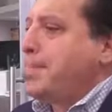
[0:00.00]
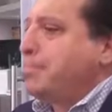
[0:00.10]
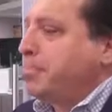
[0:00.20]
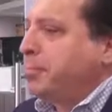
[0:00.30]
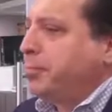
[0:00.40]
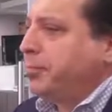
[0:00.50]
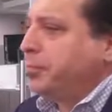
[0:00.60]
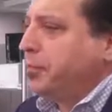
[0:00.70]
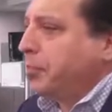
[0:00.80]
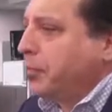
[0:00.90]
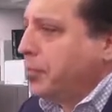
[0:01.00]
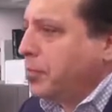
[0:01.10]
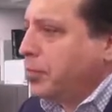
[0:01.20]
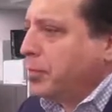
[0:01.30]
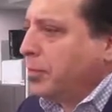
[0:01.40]

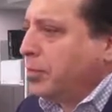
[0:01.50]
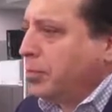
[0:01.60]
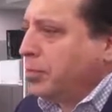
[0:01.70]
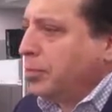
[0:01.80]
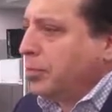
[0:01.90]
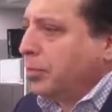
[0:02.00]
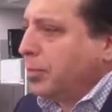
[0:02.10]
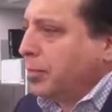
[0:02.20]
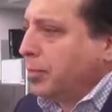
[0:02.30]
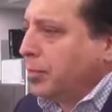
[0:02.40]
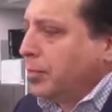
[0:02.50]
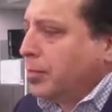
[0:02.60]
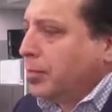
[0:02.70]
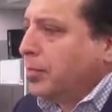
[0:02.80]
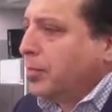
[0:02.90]

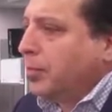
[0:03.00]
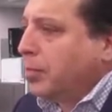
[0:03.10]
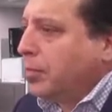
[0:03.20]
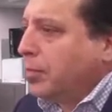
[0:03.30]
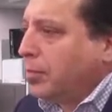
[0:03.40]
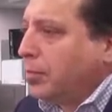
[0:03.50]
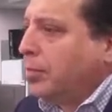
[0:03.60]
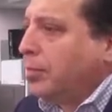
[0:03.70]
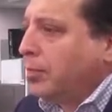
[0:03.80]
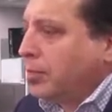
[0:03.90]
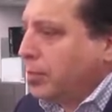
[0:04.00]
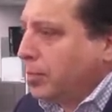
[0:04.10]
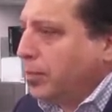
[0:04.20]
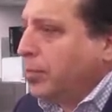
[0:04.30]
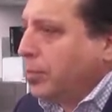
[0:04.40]

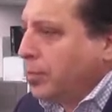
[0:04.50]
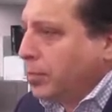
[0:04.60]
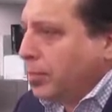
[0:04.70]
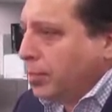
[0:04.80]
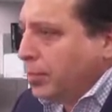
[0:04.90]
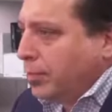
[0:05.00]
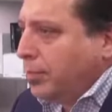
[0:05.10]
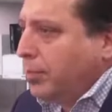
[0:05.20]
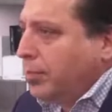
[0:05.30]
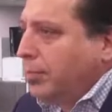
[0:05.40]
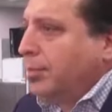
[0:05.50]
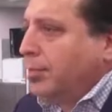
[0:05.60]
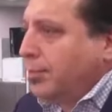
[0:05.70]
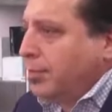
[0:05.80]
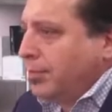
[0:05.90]

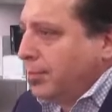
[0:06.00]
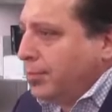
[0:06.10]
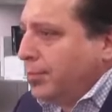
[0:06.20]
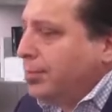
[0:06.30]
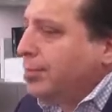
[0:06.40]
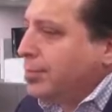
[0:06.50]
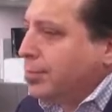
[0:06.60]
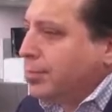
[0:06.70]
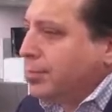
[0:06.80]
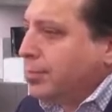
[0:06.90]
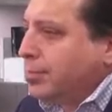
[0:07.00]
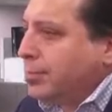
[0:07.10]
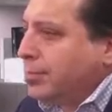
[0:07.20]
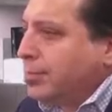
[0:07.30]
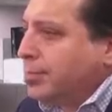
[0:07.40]

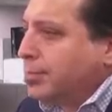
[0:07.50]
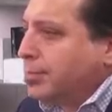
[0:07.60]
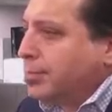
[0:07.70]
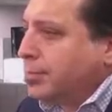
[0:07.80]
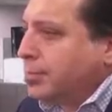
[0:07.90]
No words are spoken by the person on screen.